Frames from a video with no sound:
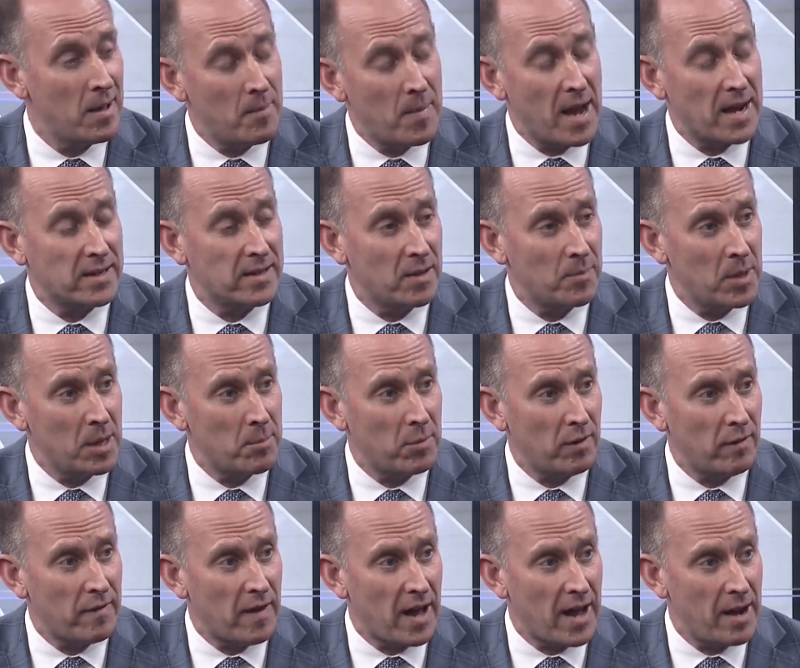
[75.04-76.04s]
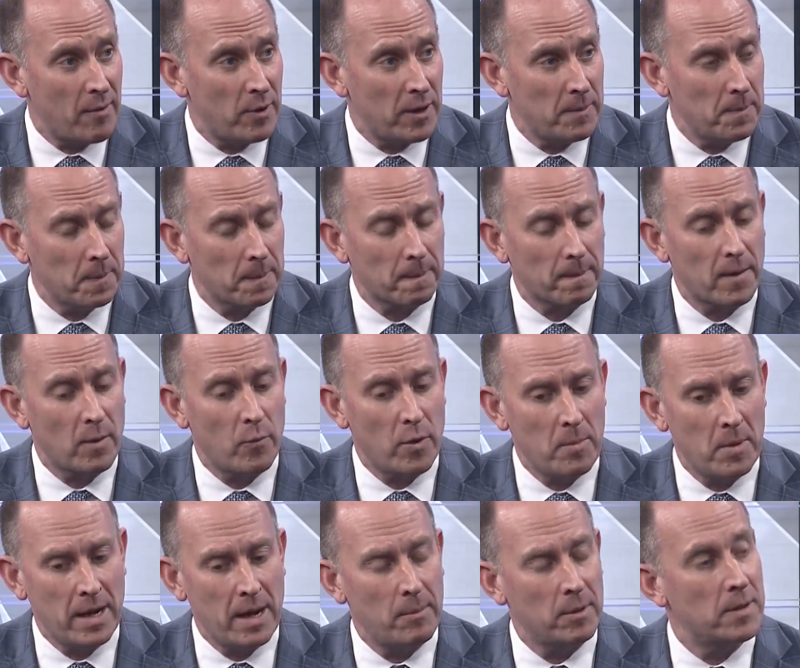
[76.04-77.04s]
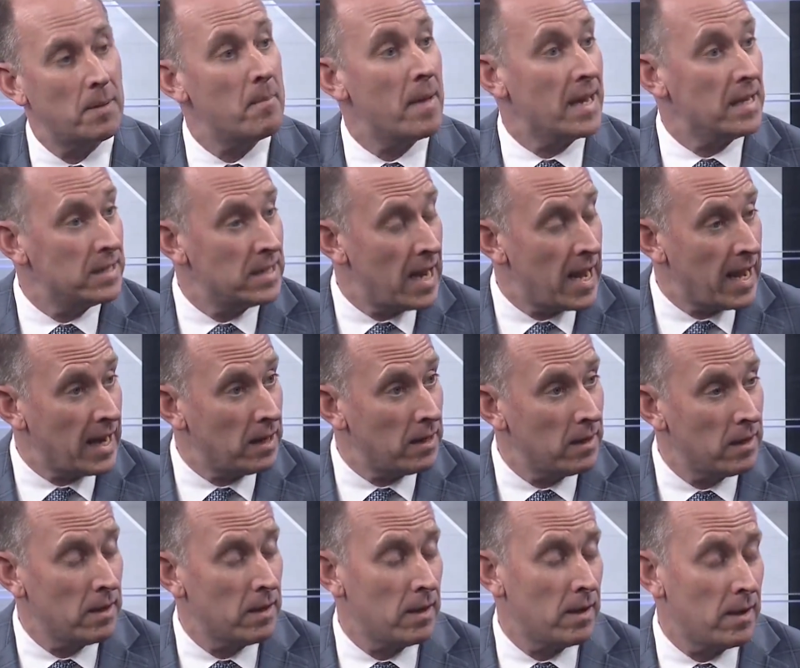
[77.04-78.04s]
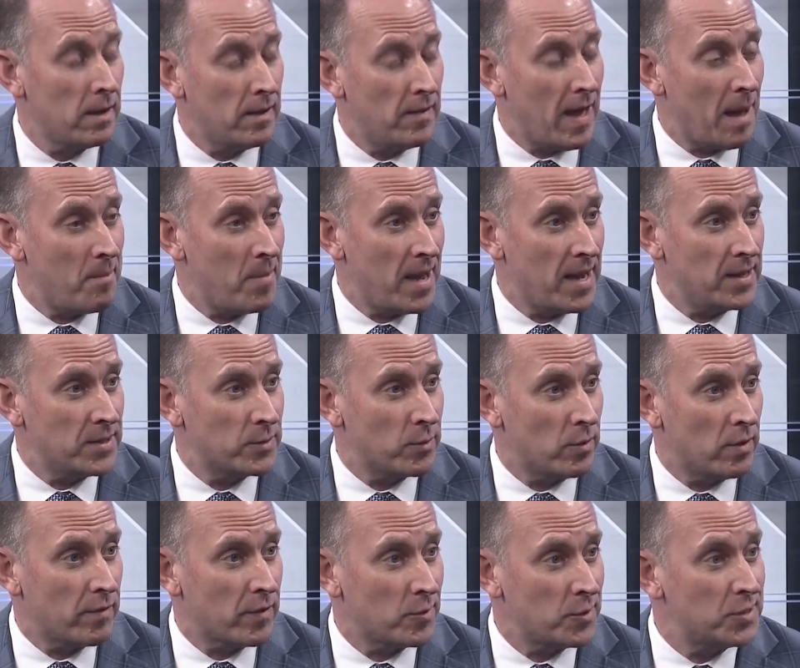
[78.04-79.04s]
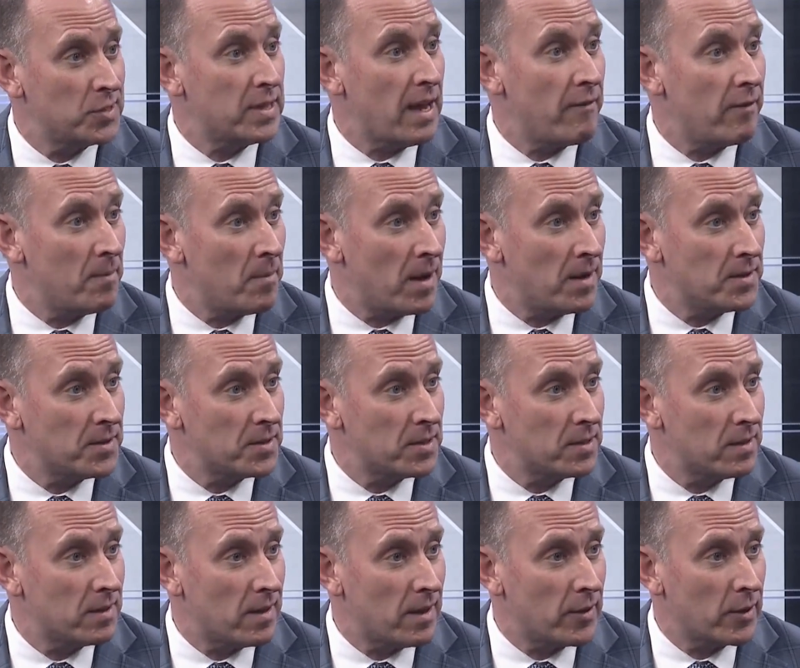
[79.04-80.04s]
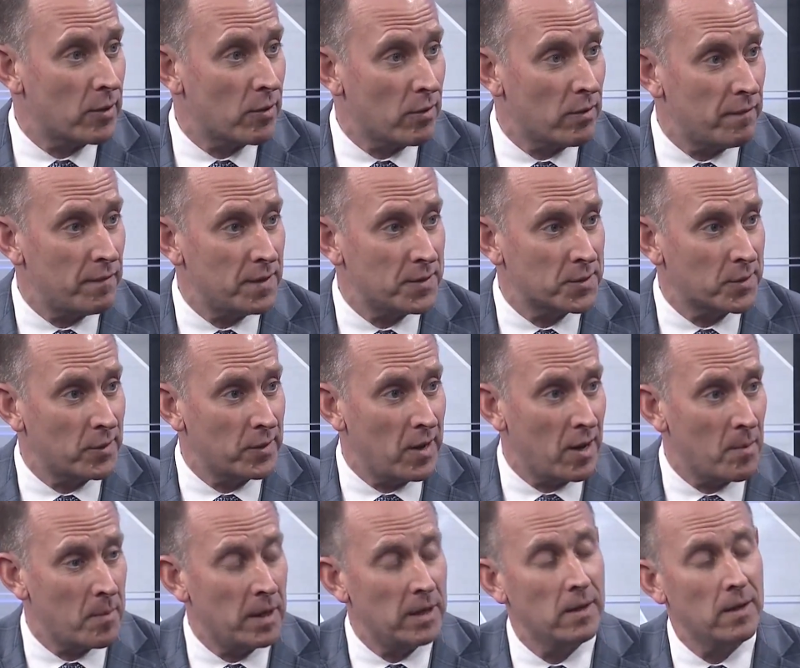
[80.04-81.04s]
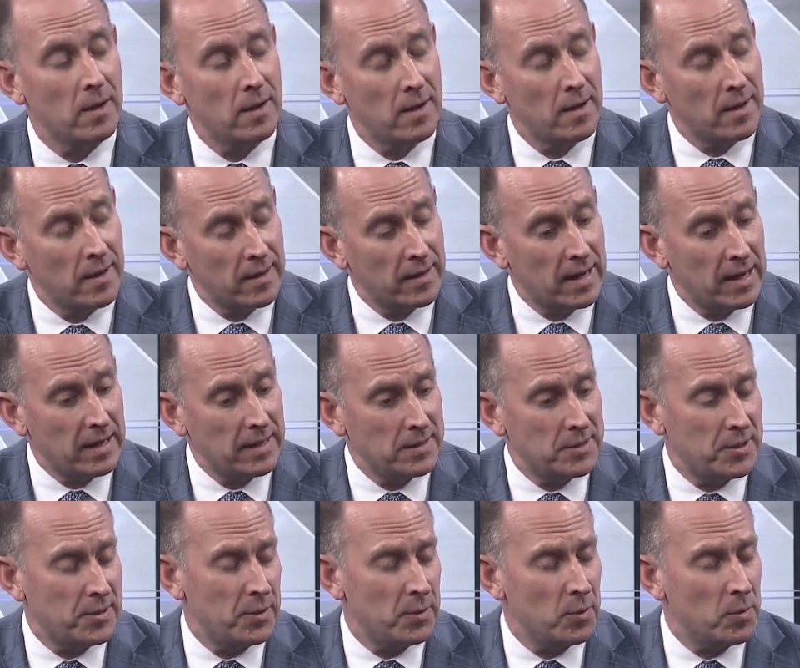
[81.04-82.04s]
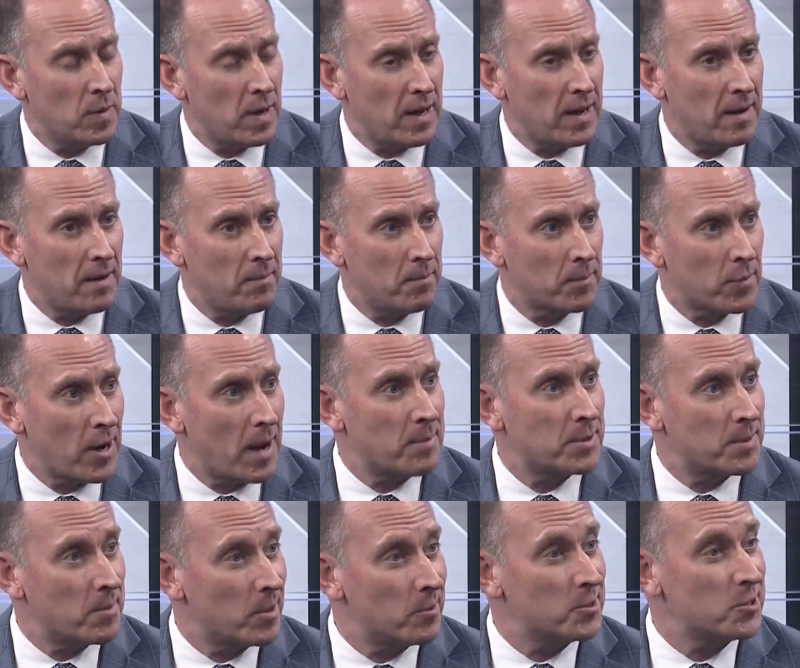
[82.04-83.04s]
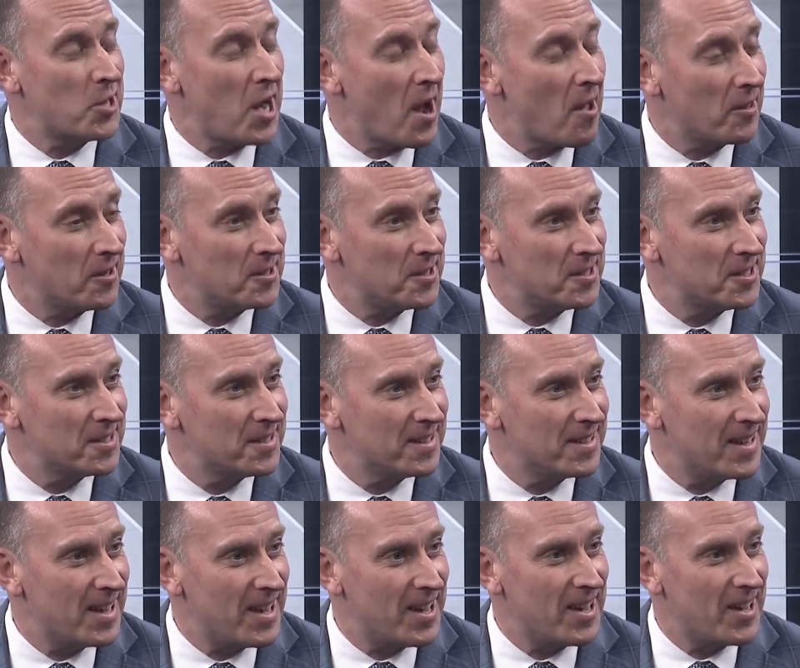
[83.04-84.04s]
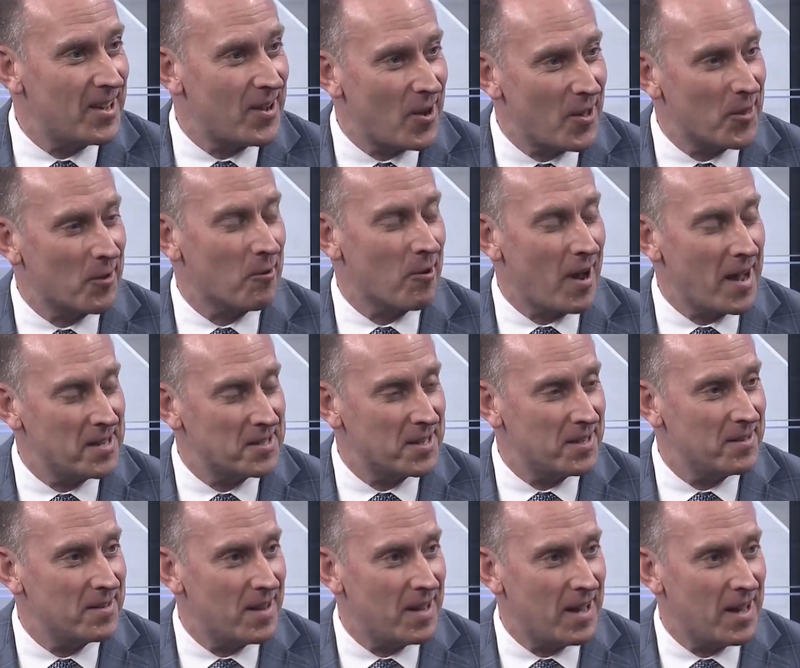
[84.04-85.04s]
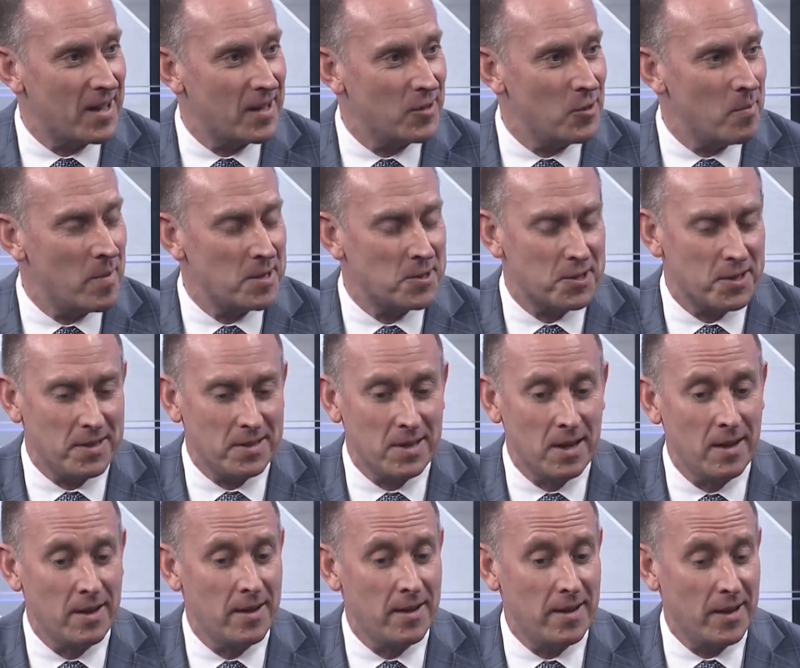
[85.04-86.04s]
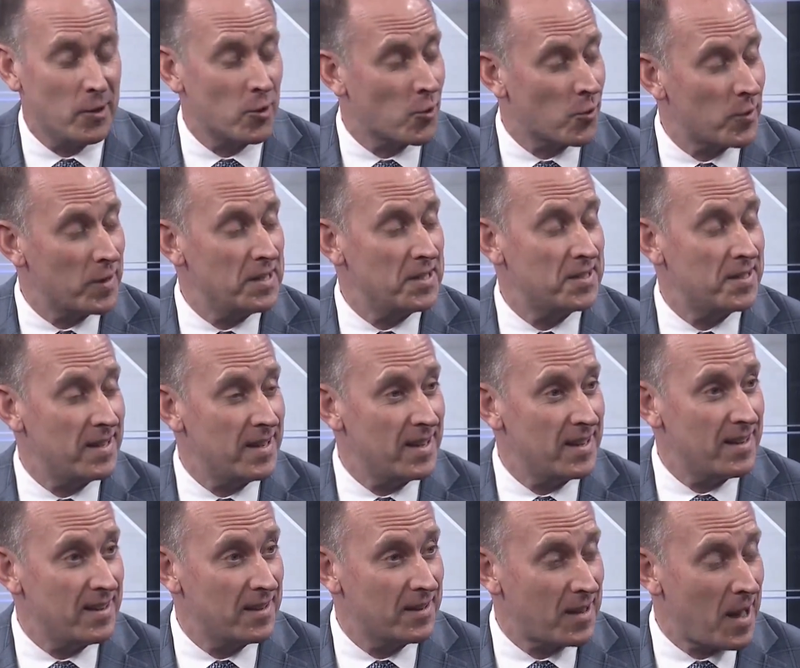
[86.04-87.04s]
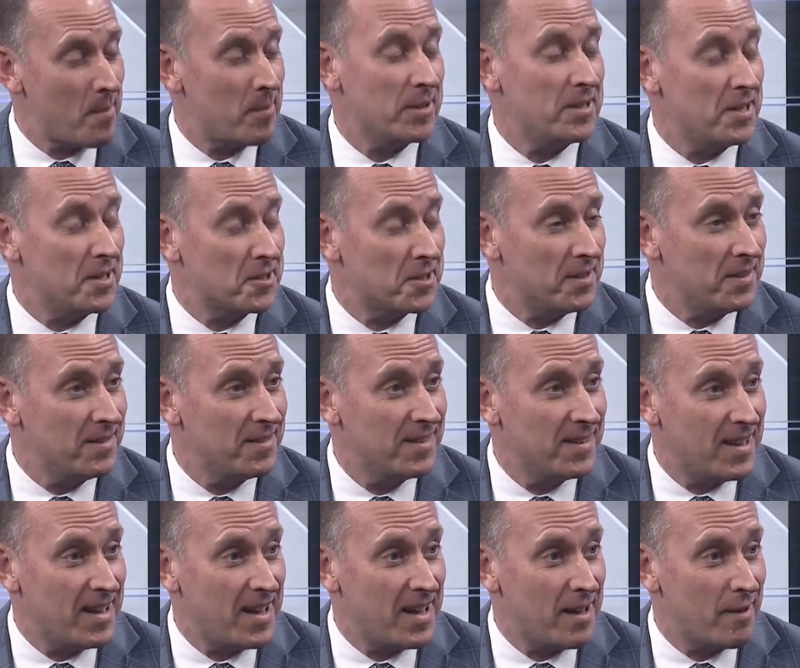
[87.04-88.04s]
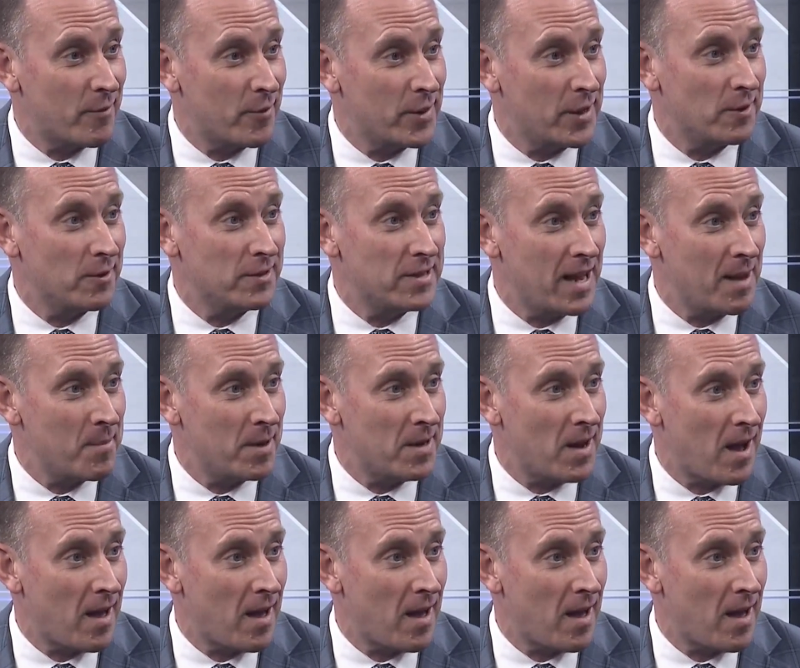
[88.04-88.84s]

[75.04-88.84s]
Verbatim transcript: back to the people of Iowa. We've been able to maintain that pace through the first seven months of the current fiscal year, but getting to uh, perhaps some of those challenges uh, on the horizon. you mentioned increasing competition uh, for the entertainment